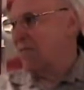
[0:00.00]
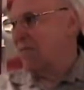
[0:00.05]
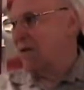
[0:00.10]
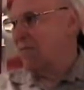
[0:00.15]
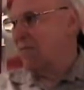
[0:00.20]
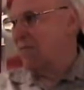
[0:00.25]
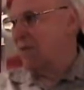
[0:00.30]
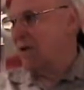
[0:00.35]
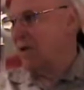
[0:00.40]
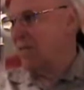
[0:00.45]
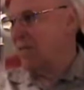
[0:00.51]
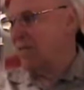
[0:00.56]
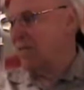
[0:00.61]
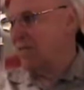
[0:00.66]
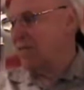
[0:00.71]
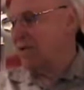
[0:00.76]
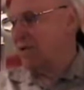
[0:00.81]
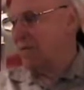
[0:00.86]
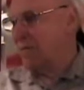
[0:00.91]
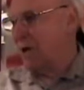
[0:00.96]
but we
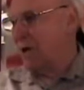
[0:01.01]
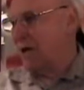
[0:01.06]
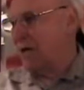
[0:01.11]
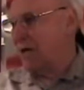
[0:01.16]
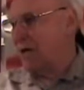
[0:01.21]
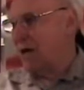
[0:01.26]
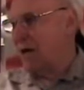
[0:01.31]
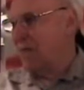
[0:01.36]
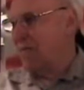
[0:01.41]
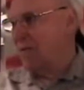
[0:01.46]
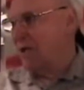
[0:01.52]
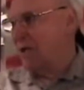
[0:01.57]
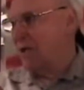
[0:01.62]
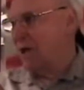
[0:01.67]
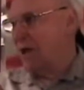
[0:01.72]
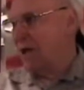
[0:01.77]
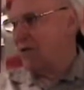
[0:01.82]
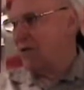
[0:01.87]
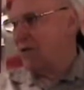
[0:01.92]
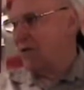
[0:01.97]
spent time in
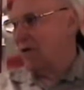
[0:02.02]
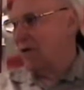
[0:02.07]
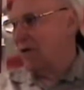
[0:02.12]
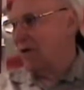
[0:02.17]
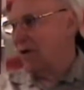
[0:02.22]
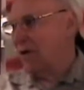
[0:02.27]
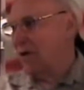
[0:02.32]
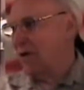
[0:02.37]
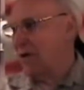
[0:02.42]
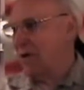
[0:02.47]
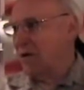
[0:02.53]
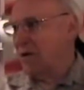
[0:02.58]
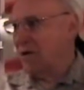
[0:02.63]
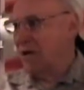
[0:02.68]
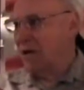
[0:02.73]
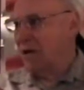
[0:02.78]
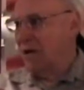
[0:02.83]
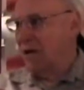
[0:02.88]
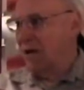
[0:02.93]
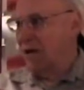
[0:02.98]
Astoria,
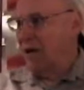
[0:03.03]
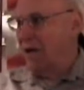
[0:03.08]
Oregon,